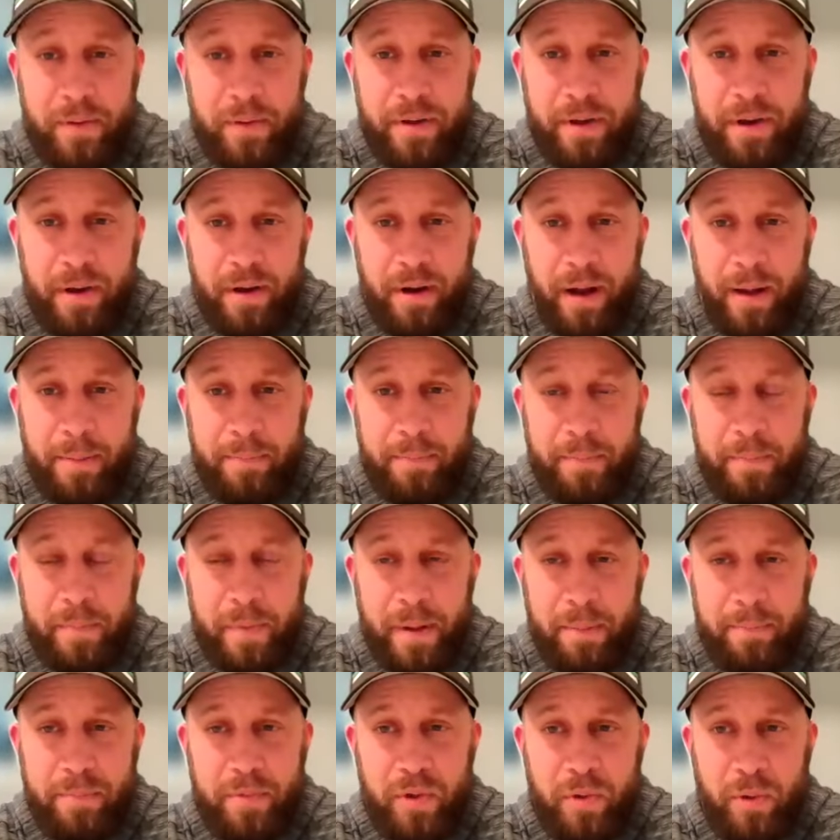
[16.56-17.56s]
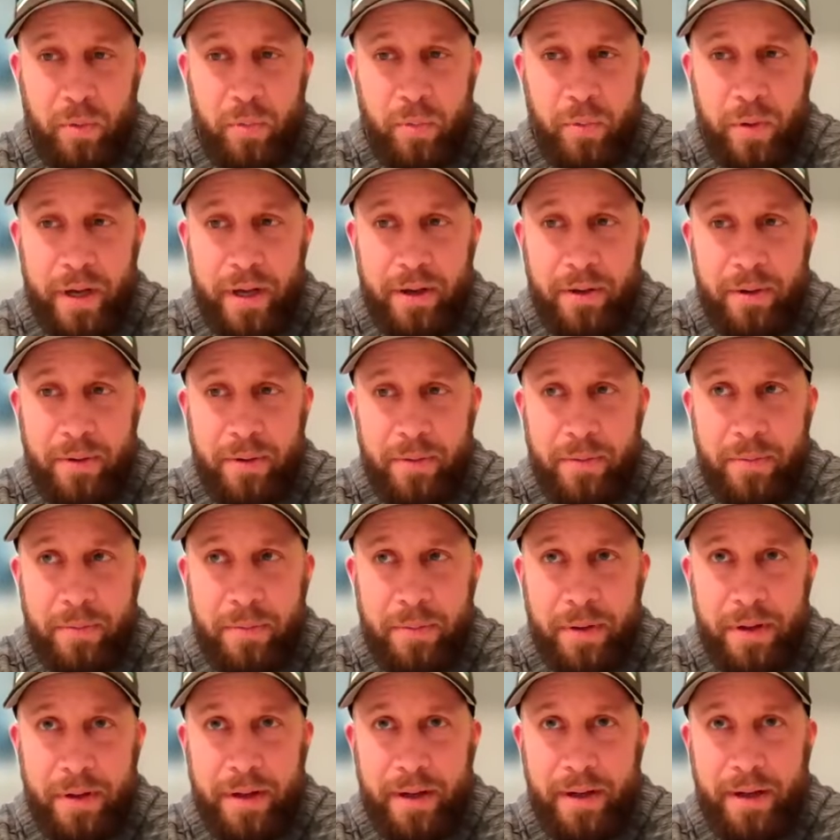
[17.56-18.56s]
Year. I'm doing well.
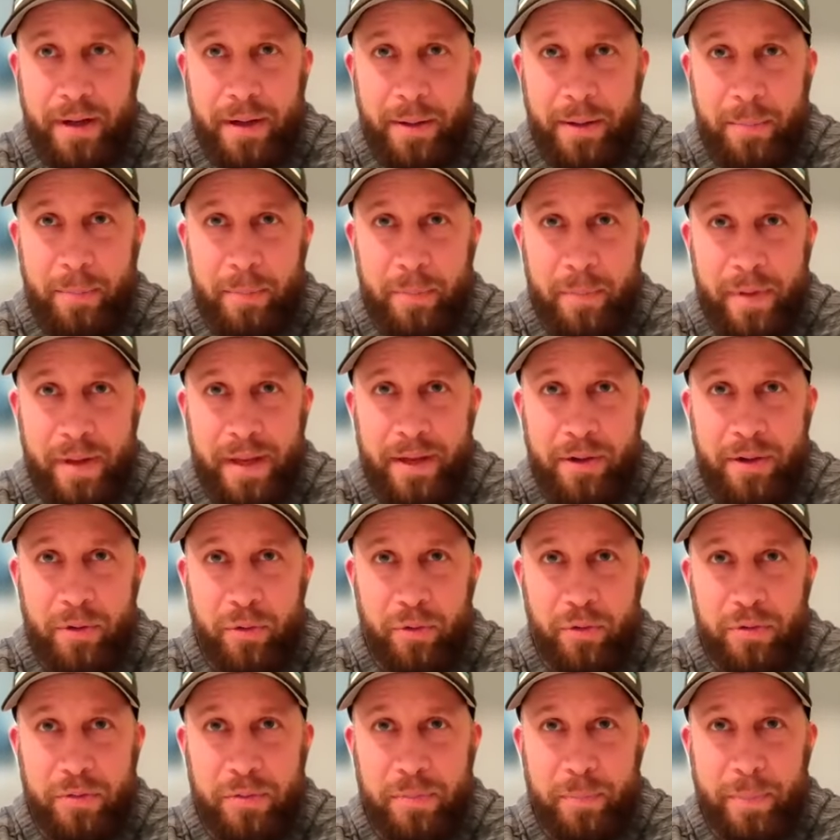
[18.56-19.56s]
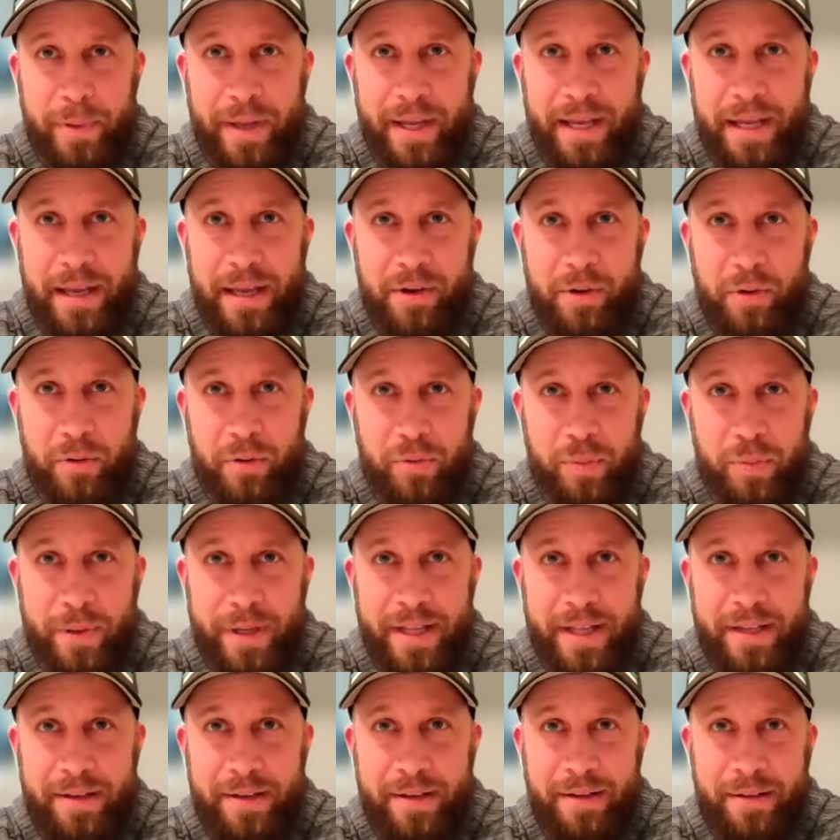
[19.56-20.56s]
Big Eagles
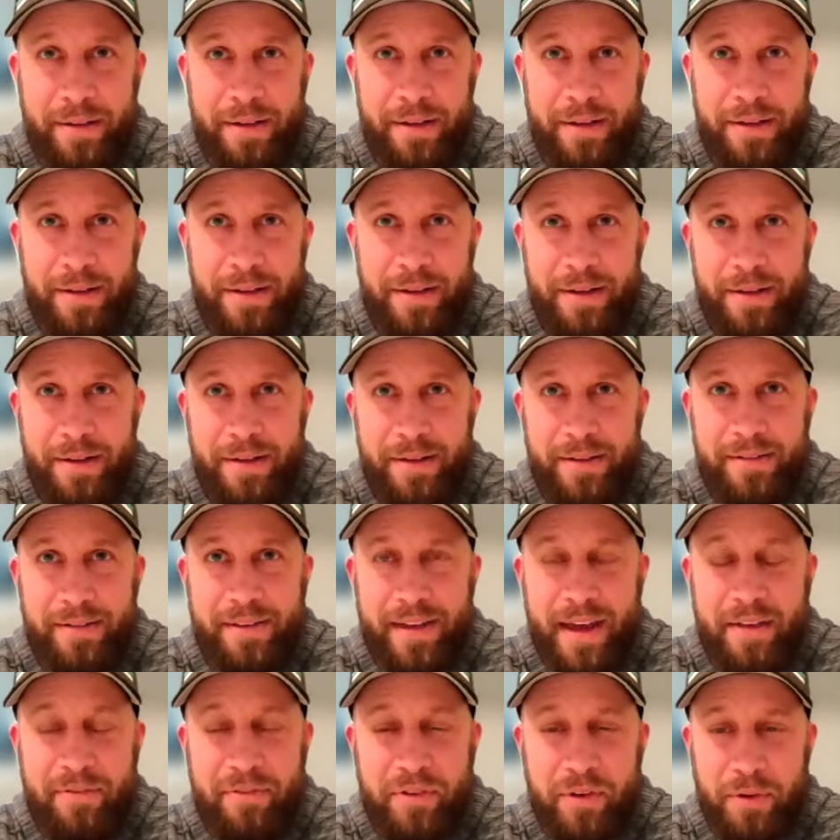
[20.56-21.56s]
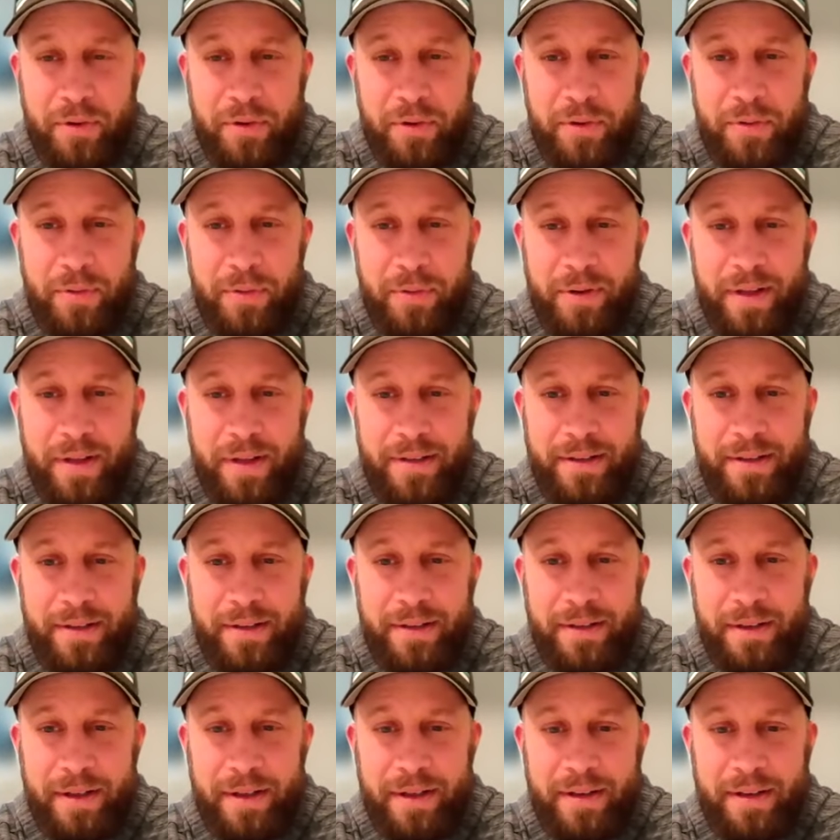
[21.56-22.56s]
win this
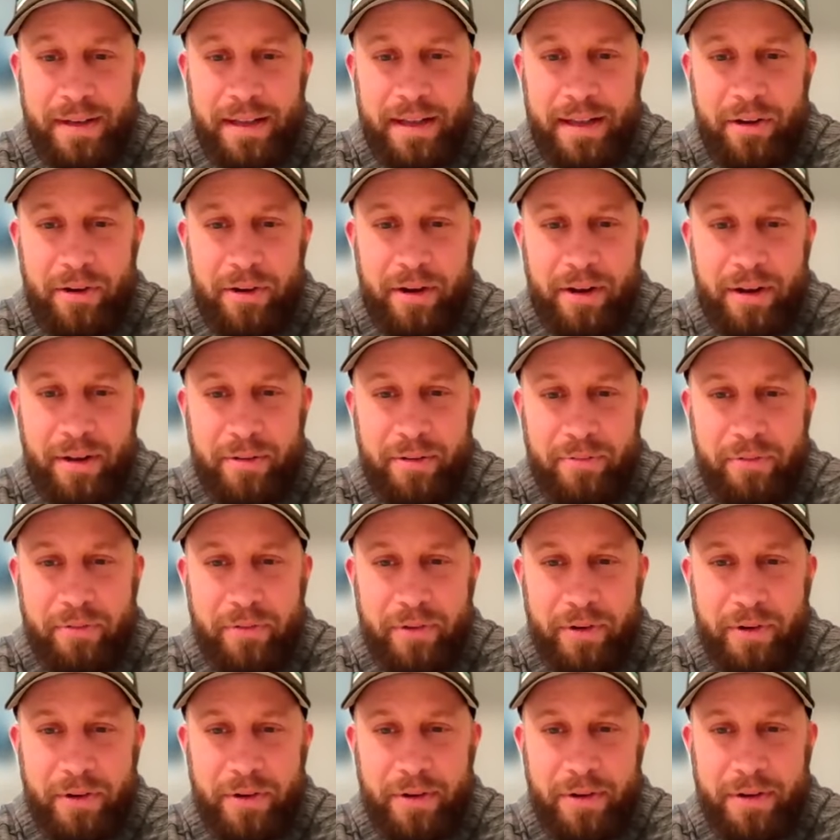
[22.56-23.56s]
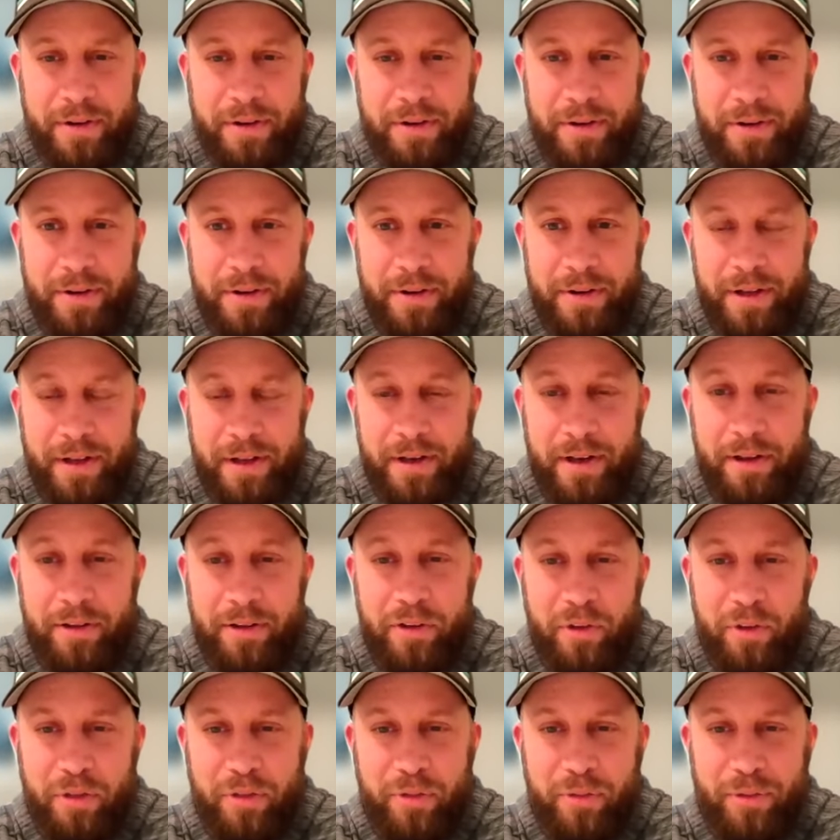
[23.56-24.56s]
afternoon and gearing up for
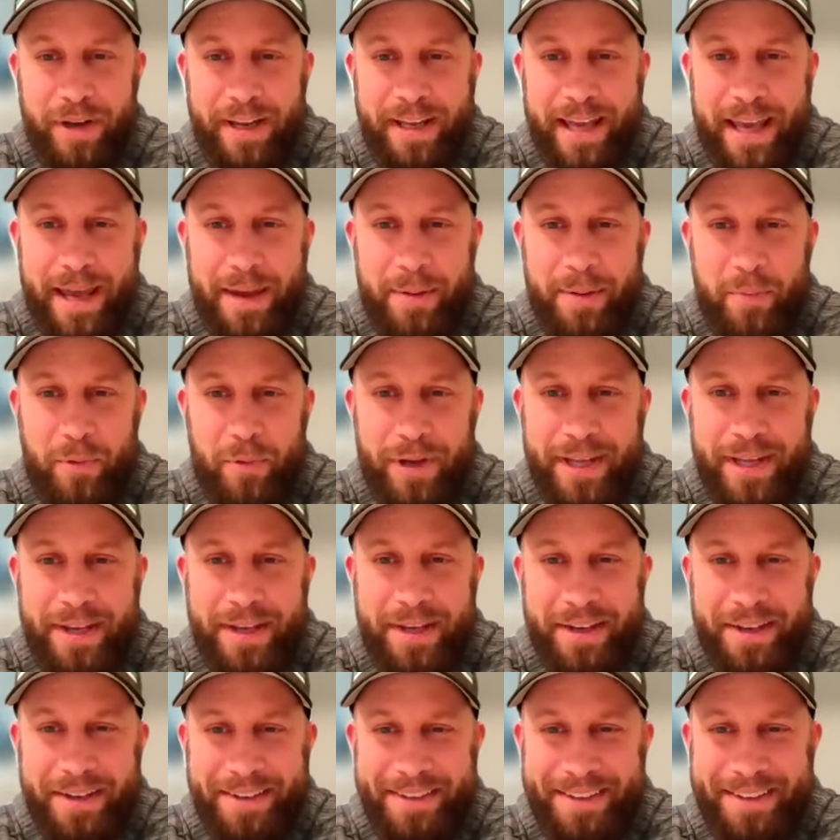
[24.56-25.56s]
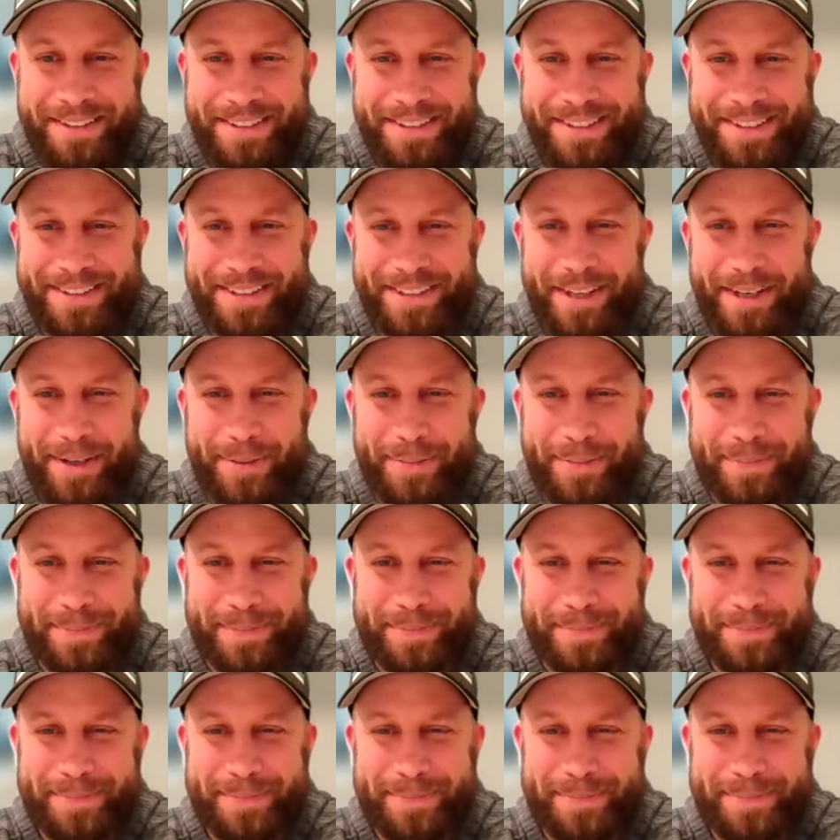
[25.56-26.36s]
another 3-game week. So